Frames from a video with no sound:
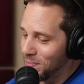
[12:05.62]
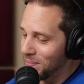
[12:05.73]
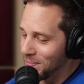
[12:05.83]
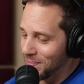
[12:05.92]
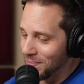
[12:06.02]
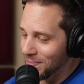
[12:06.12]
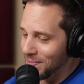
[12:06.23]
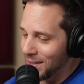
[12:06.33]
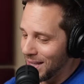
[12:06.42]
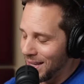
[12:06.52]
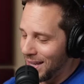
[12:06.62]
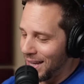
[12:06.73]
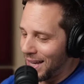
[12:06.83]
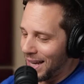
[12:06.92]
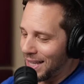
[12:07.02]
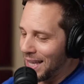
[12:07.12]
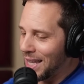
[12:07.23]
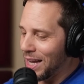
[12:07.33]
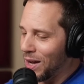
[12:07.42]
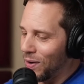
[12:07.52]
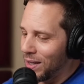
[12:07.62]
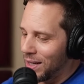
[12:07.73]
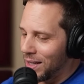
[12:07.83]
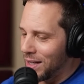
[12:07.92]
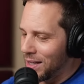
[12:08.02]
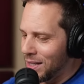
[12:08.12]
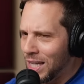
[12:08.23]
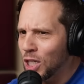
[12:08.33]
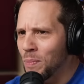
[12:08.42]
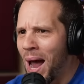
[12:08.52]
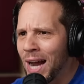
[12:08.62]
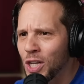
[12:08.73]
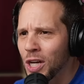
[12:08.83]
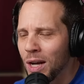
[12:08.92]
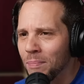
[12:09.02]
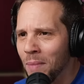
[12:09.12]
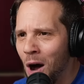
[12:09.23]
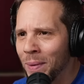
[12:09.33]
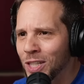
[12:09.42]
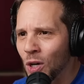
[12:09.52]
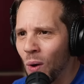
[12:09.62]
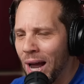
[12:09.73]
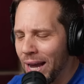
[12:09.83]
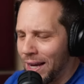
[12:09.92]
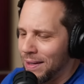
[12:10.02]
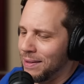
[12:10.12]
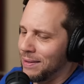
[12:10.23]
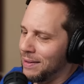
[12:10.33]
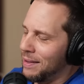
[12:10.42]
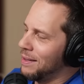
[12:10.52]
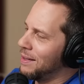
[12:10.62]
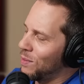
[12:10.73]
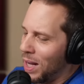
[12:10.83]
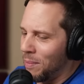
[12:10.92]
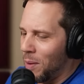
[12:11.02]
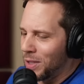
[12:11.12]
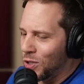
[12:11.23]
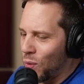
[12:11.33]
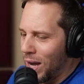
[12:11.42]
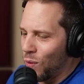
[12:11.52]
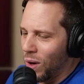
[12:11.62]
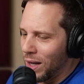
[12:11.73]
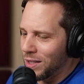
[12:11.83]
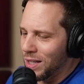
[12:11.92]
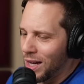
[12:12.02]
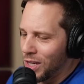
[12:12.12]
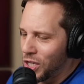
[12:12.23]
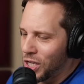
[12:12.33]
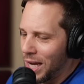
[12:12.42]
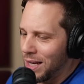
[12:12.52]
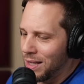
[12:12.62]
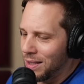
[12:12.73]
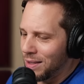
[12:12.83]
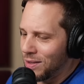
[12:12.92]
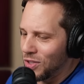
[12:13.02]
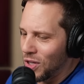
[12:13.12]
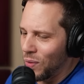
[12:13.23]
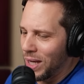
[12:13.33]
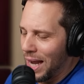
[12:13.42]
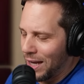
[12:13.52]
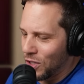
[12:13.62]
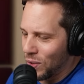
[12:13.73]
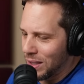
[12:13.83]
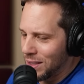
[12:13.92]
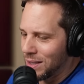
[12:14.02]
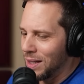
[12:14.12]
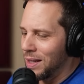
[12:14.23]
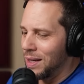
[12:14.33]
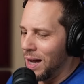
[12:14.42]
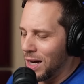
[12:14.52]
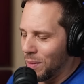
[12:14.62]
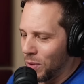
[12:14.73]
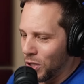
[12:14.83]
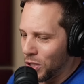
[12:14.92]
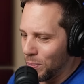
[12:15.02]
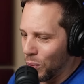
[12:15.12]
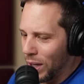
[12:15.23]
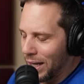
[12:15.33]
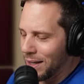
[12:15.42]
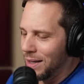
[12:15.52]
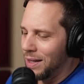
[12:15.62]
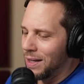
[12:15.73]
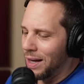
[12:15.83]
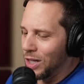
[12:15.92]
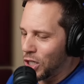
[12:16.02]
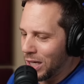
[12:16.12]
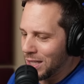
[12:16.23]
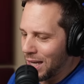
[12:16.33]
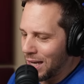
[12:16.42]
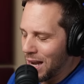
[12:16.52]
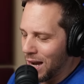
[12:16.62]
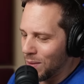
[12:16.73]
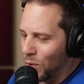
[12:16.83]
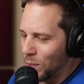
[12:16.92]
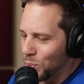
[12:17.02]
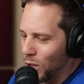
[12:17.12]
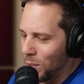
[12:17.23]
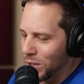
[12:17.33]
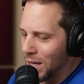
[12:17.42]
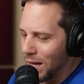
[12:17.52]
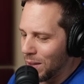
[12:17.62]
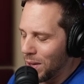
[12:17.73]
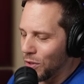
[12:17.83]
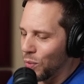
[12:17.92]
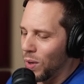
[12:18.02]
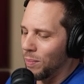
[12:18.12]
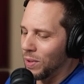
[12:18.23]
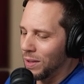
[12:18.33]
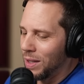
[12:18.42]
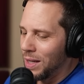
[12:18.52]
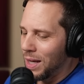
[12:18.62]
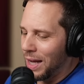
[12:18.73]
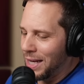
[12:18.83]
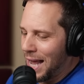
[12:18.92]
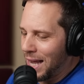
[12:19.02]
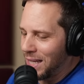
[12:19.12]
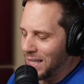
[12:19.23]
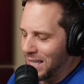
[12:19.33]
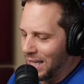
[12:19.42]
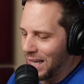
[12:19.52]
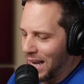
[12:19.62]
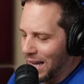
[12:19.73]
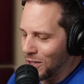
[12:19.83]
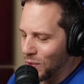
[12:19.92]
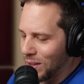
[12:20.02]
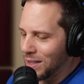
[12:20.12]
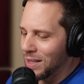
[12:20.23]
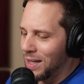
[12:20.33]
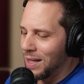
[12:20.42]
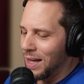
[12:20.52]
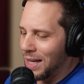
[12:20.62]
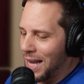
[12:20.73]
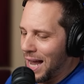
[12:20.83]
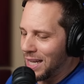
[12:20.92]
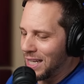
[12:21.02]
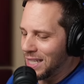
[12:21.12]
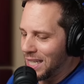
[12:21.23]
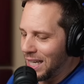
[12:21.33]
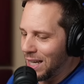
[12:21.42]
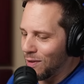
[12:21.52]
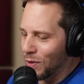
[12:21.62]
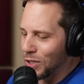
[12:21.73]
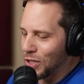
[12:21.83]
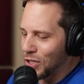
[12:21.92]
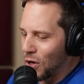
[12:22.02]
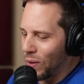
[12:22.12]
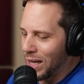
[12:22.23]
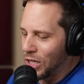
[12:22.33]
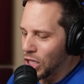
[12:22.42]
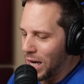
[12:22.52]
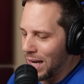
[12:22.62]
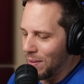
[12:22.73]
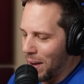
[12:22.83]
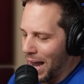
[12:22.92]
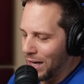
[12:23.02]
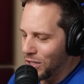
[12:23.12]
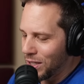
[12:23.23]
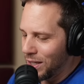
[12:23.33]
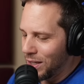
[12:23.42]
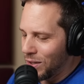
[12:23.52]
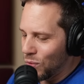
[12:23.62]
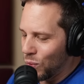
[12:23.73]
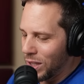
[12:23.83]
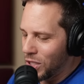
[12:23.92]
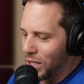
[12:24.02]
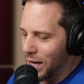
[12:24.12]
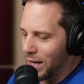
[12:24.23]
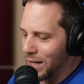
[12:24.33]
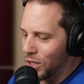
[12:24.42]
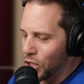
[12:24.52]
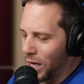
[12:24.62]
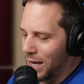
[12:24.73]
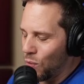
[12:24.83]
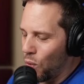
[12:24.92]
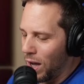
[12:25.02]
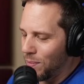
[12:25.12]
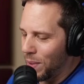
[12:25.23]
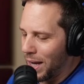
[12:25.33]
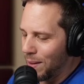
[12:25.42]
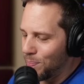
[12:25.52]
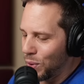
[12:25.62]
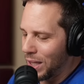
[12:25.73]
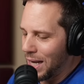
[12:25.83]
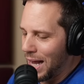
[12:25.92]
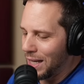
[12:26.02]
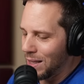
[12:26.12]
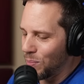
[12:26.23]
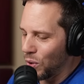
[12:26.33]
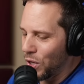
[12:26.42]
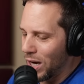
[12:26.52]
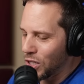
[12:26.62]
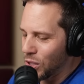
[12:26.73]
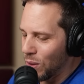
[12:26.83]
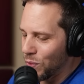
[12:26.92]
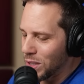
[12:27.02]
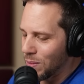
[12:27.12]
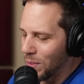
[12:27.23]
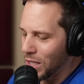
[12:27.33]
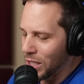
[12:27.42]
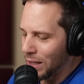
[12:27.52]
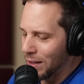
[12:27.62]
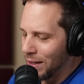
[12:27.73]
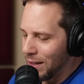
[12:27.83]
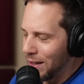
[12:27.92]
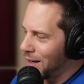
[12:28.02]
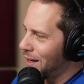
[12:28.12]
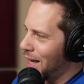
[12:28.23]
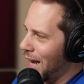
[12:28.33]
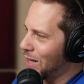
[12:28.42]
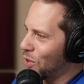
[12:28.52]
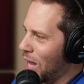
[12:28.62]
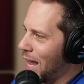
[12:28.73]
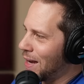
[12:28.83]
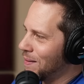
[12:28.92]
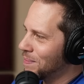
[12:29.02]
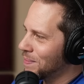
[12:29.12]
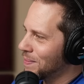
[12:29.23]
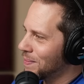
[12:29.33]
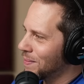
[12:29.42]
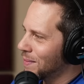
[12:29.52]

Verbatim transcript: nope. And then they go, this match, moments away. Well, moments away was a Shayna Zoey entrance, a commercial break, a Shinsuke Nakamura promo talking about the Rumble, a Natty Tegan entrance, a Natty and Tegan versus Zoey and Shayna match, which uh, Shayna won by putting Natty in the Bulldog choke for the submission. And then,